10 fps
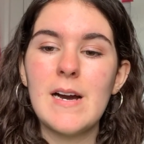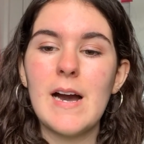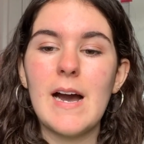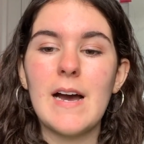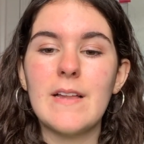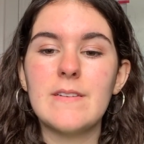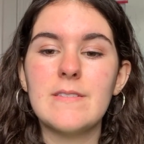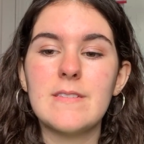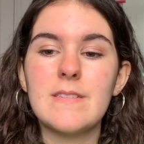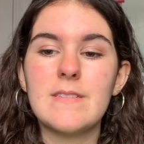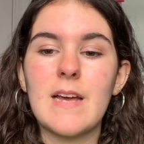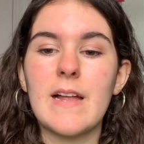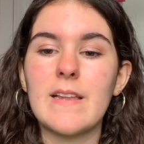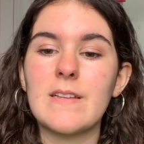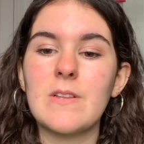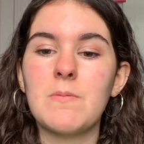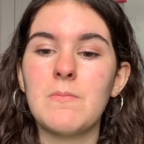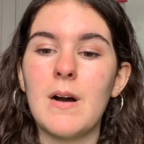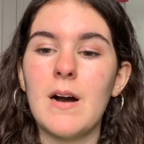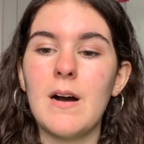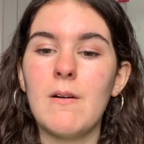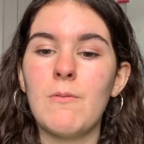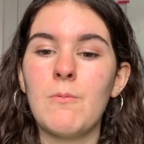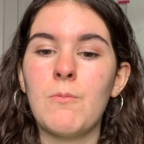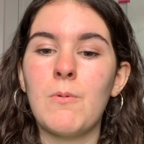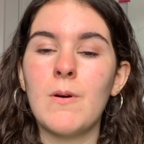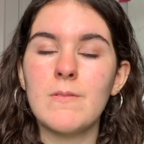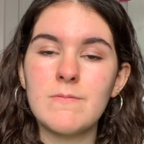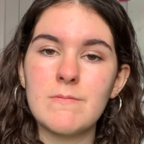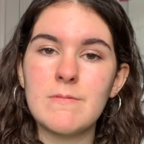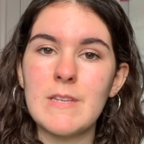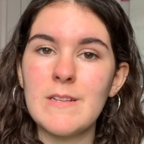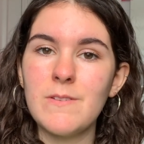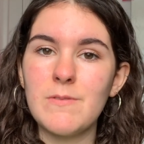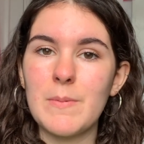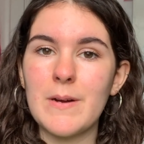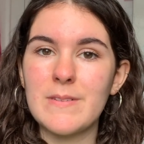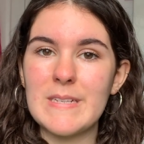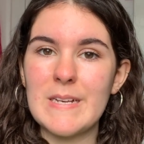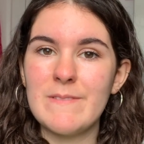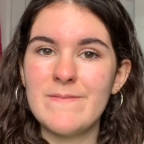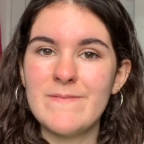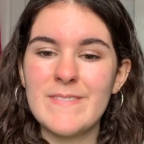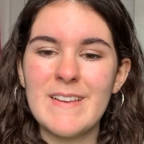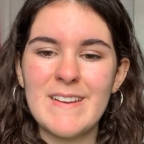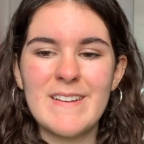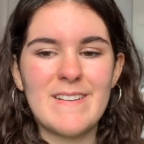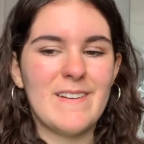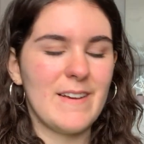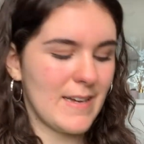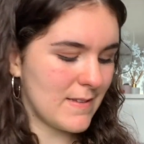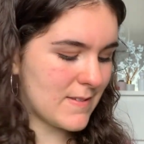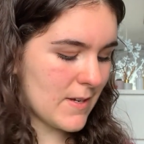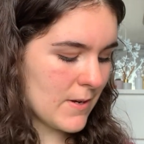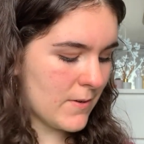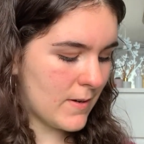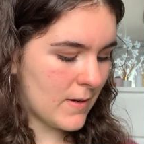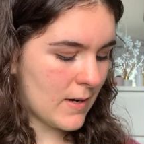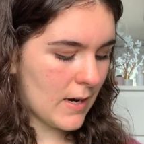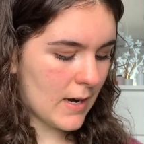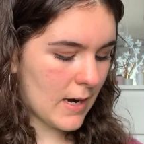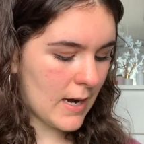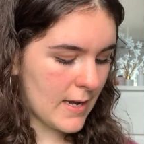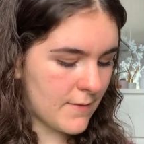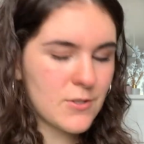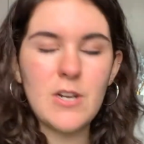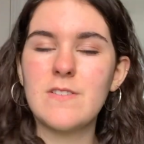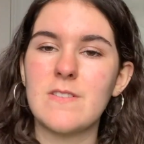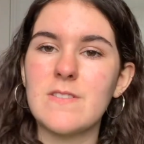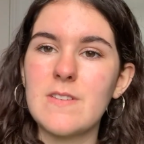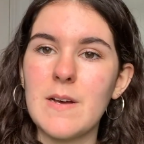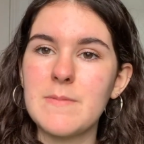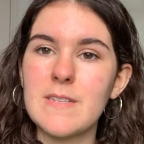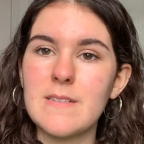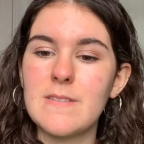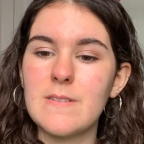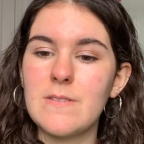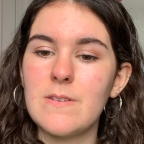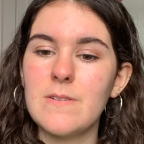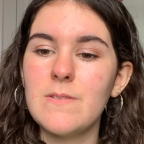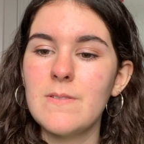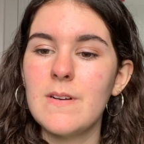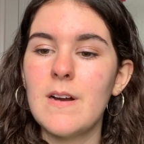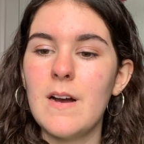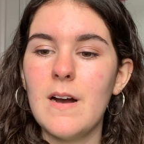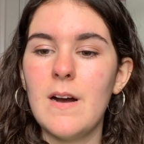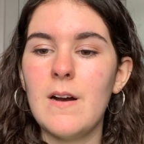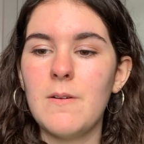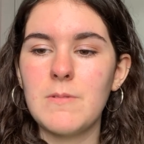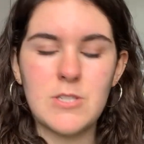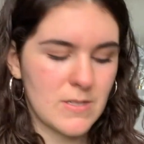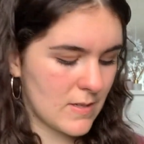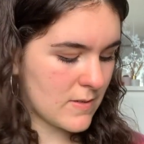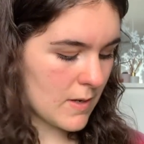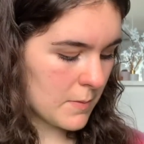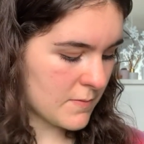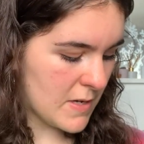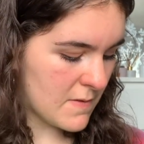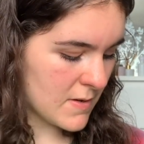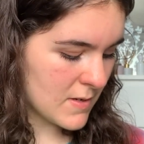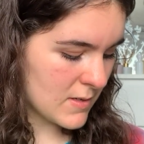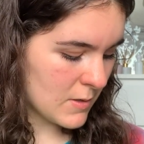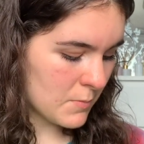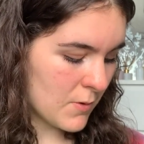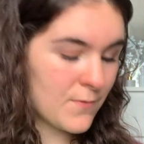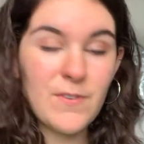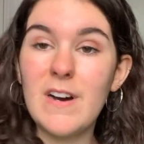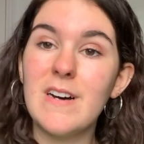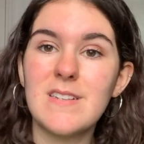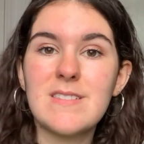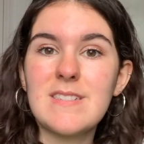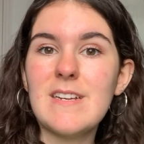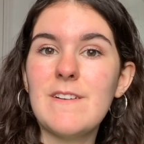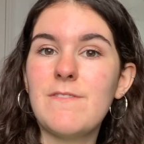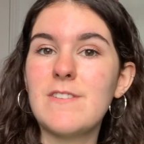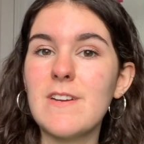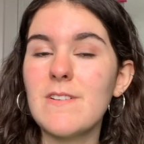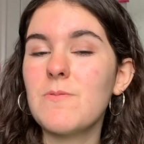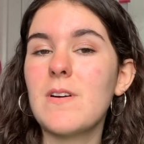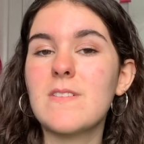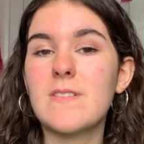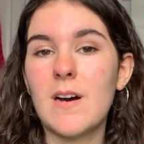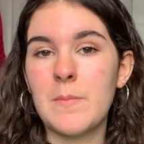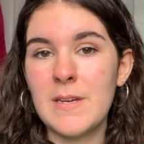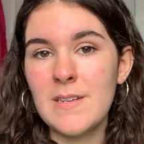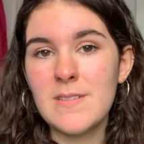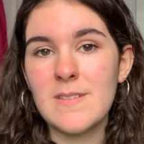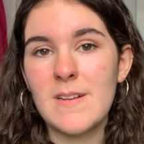and telling them what they love about it. Okay, so I have chosen Psalm 62, which is a Psalm of David. But first, if you don't know what a psalm is,